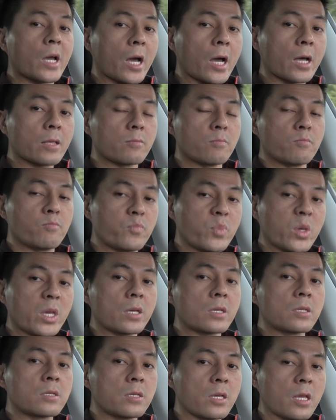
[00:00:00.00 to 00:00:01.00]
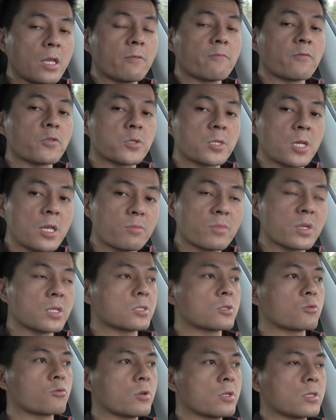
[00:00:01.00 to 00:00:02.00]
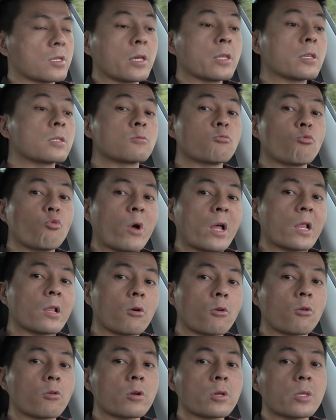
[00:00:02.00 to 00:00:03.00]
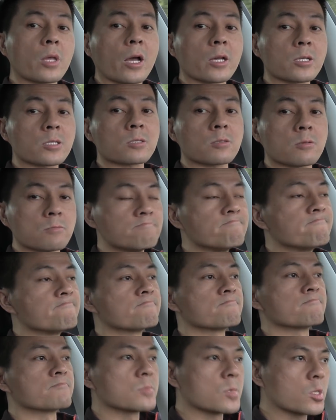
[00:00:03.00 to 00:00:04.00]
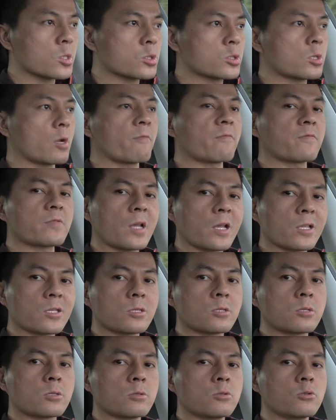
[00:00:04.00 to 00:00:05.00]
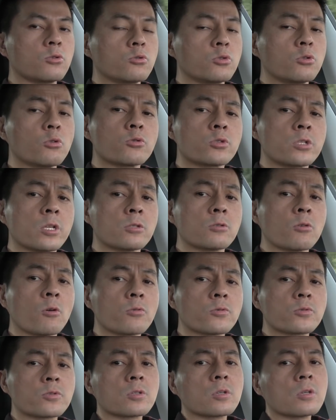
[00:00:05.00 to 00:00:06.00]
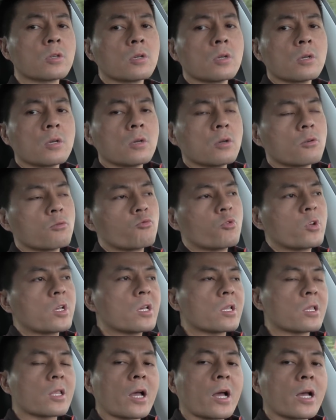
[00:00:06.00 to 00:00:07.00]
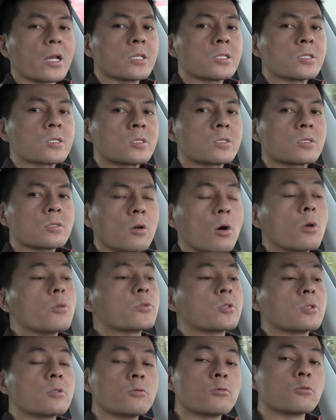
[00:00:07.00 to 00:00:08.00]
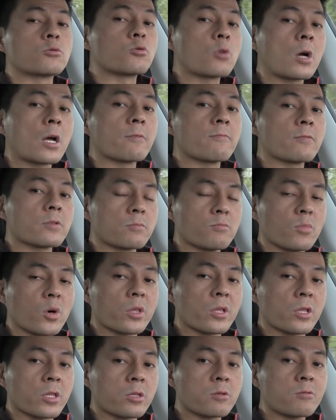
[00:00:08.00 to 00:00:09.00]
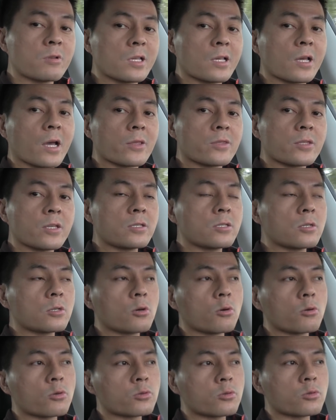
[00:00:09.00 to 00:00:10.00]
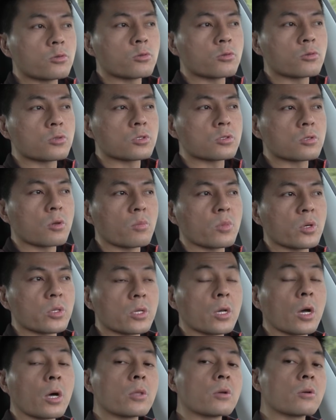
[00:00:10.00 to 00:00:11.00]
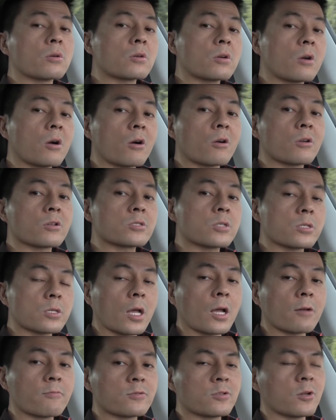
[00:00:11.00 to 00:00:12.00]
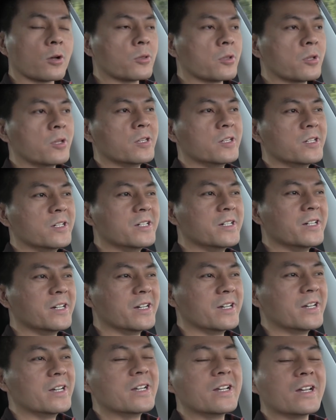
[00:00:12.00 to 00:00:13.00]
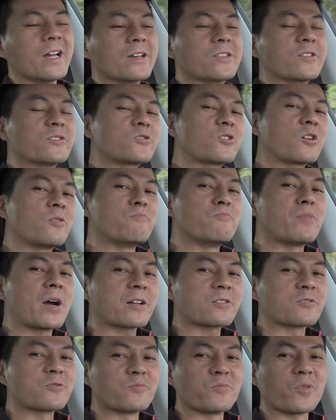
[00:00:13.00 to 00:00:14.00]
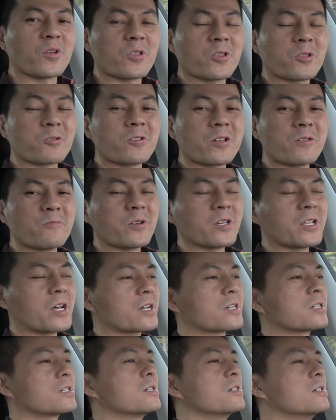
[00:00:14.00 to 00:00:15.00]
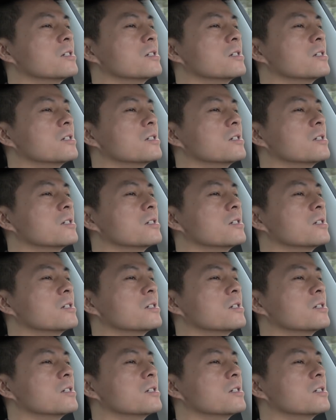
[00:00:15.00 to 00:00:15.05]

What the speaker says: and big infotainment screen that is well organized. Stuff that you usually don't realize until you drive at Model 3, and then you go to some of the other cars that I've done. And then you come back to the Model 3 and be like,